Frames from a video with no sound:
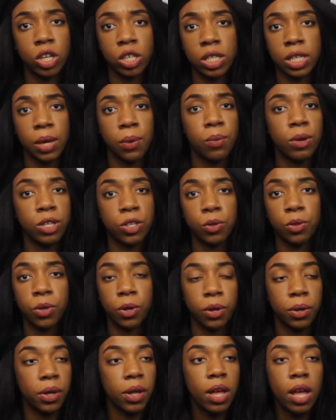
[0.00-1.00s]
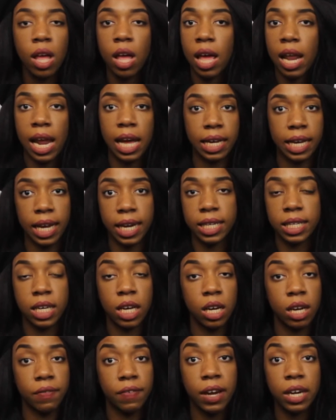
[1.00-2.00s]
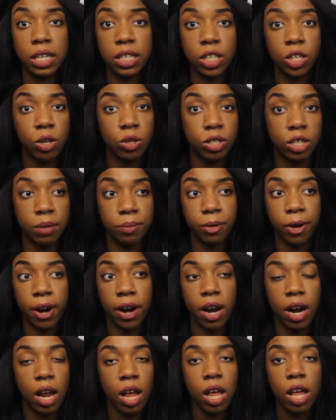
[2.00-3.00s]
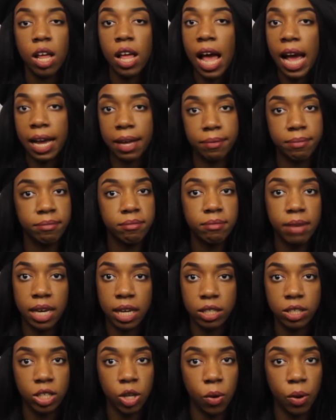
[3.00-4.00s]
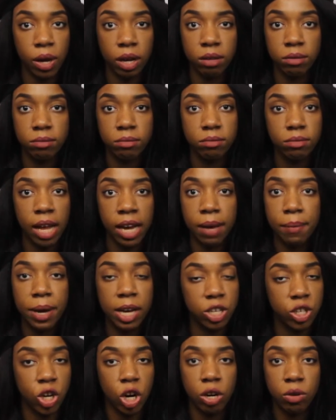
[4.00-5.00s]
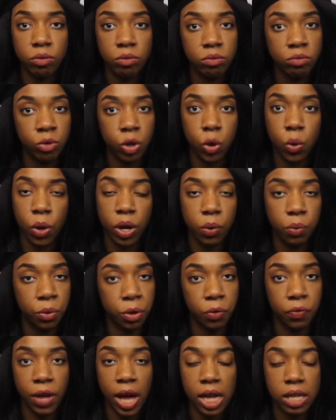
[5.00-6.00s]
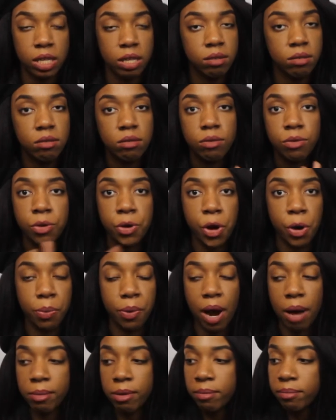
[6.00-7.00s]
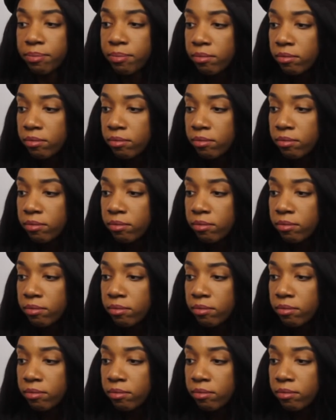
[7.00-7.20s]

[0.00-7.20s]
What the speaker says: It's like 1, 2, 3, and I get it done. If I need to go somewhere, I can make a sewing, I can make a skirt real quick, real fast, no problem.